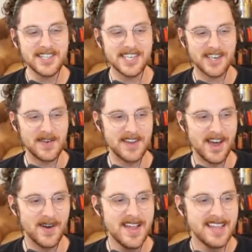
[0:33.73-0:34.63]
that don't
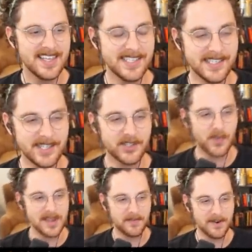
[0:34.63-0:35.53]
know, this is a
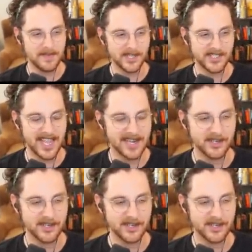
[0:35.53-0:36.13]
tweet from The Stanz